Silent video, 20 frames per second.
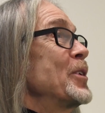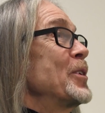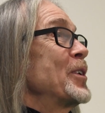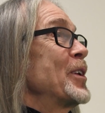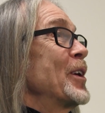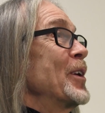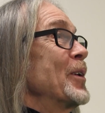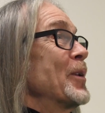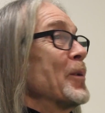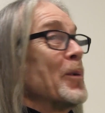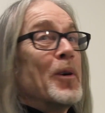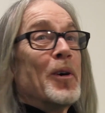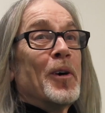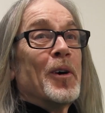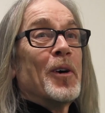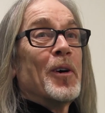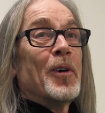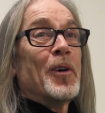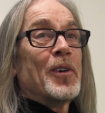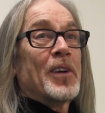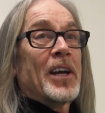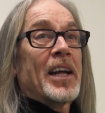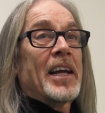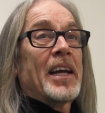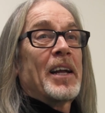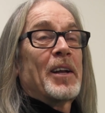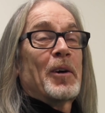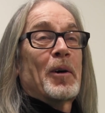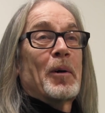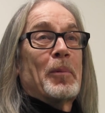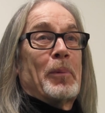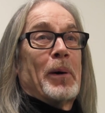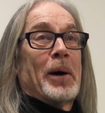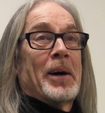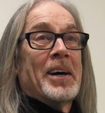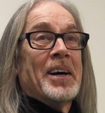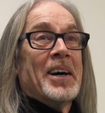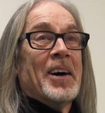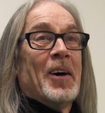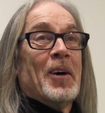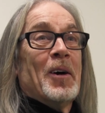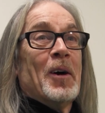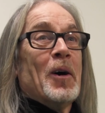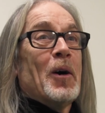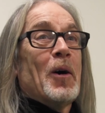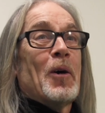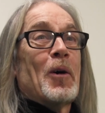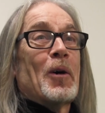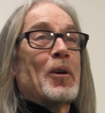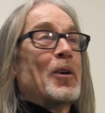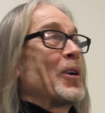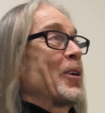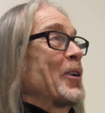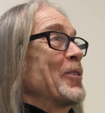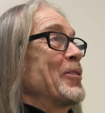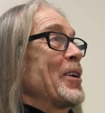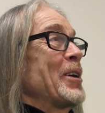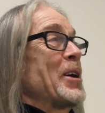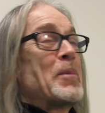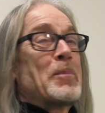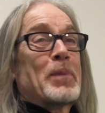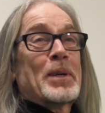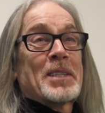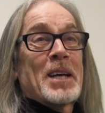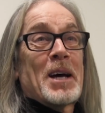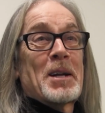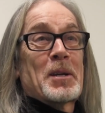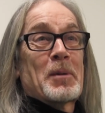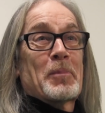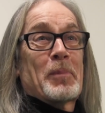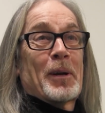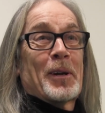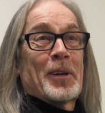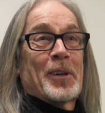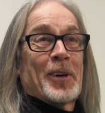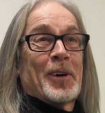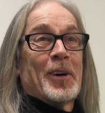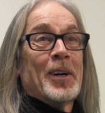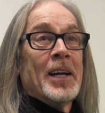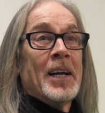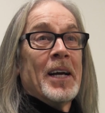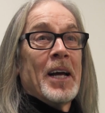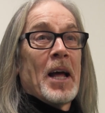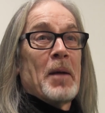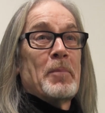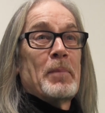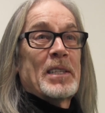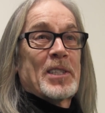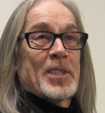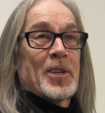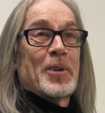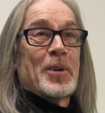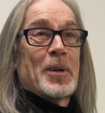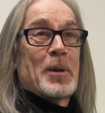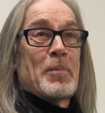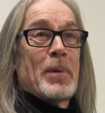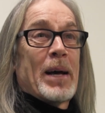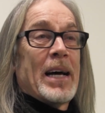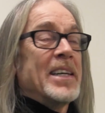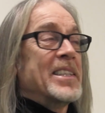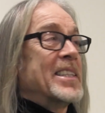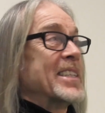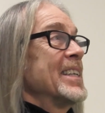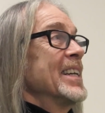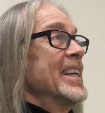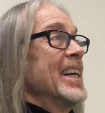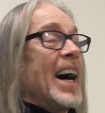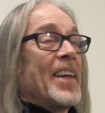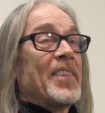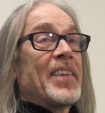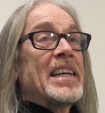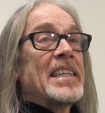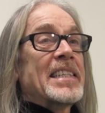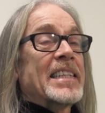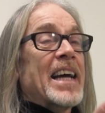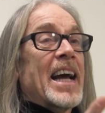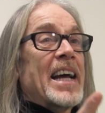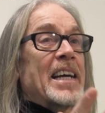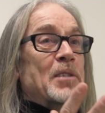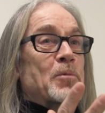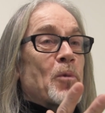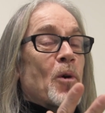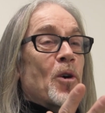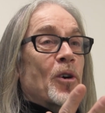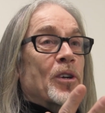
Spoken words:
suit, you know, all dickied up, all looking very presentable at all, in my Sunday best. And these guys